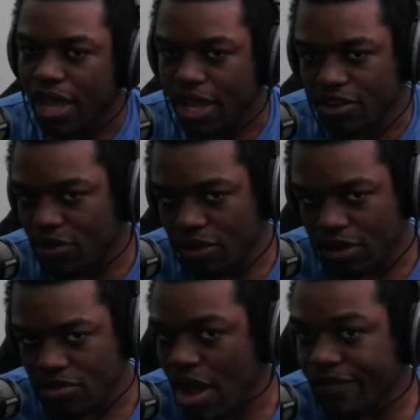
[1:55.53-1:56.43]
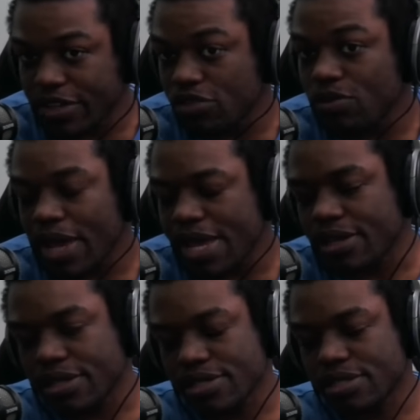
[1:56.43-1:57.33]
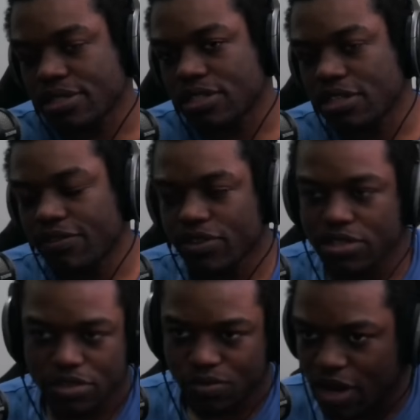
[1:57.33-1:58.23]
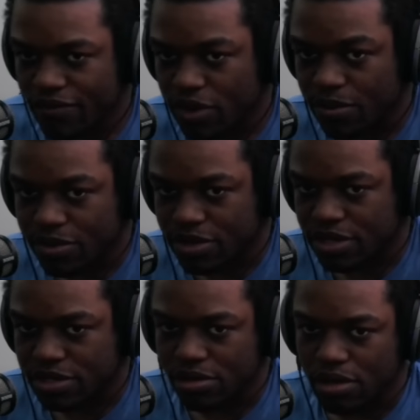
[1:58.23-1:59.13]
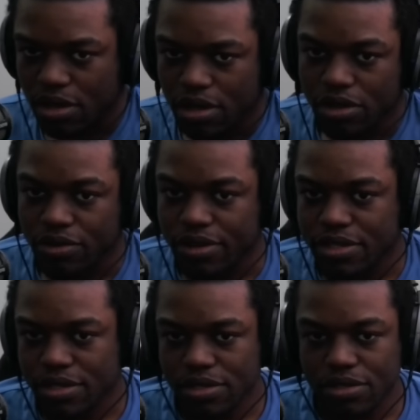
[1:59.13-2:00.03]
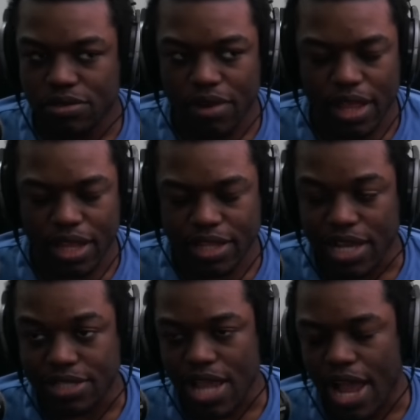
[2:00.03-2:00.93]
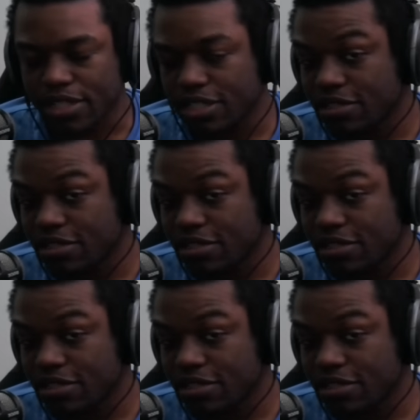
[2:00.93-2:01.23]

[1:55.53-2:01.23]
You're you have a two eight essentially versus whatever your opponent's going to do, right? Like that's actually